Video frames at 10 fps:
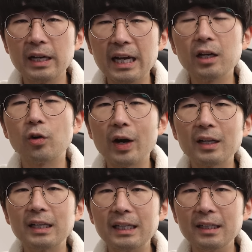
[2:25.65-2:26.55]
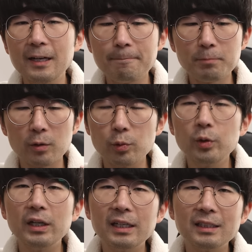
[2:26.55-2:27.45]
incorrectly
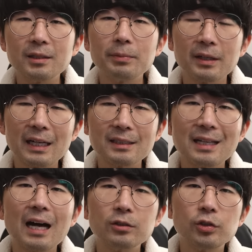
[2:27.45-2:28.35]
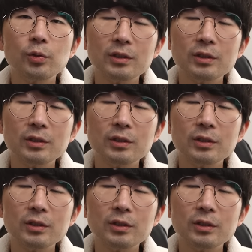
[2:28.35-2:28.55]
rooted in something that is not true.